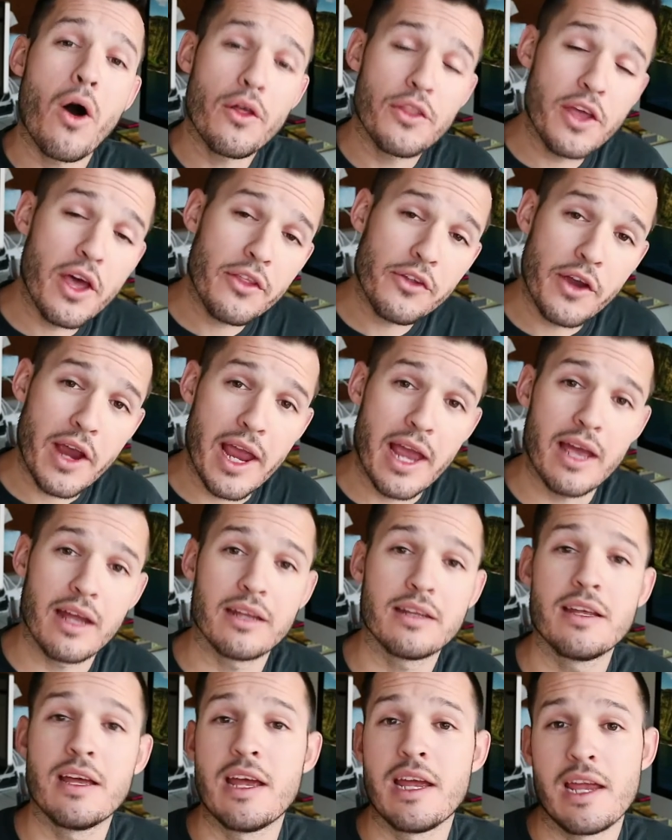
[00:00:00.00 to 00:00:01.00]
On the other
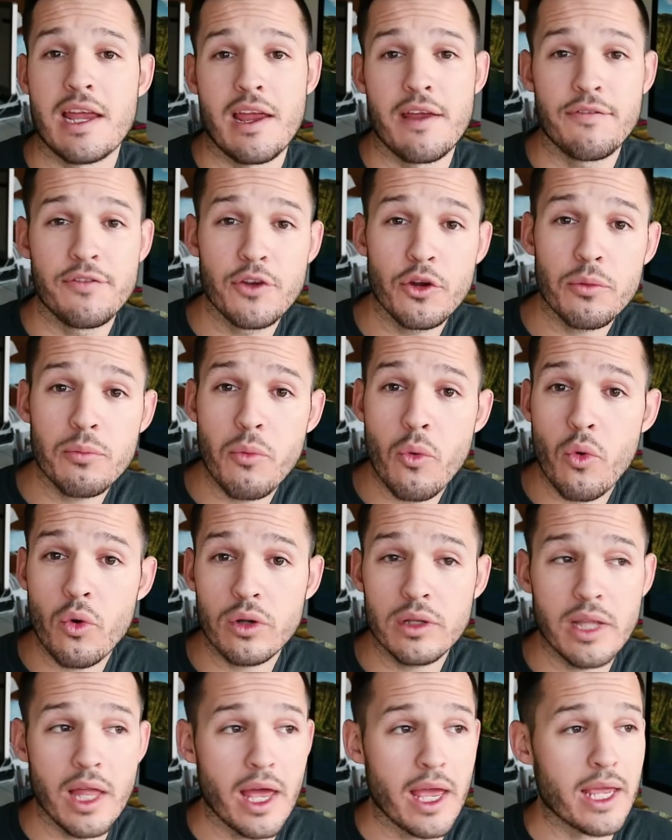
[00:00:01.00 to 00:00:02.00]
hand, if you're
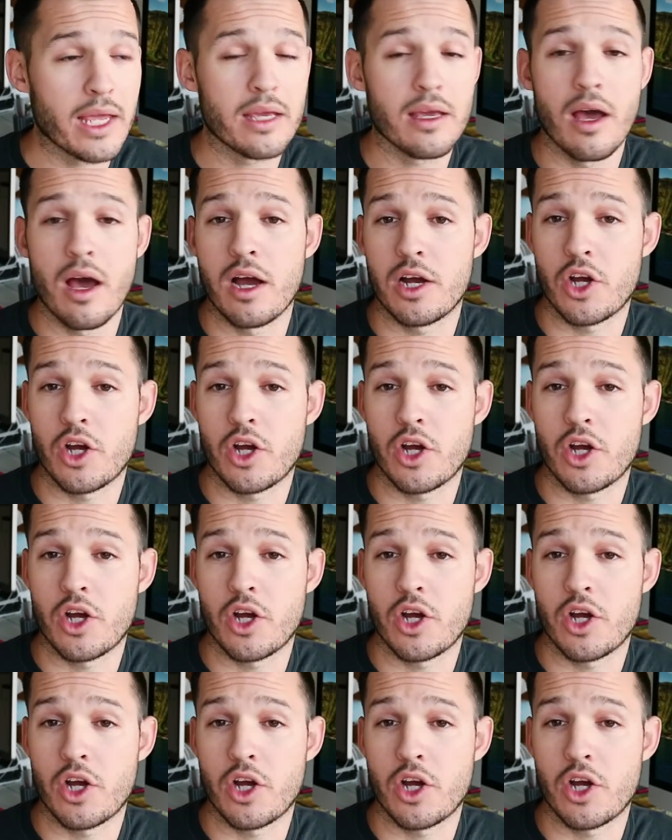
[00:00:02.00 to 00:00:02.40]
more like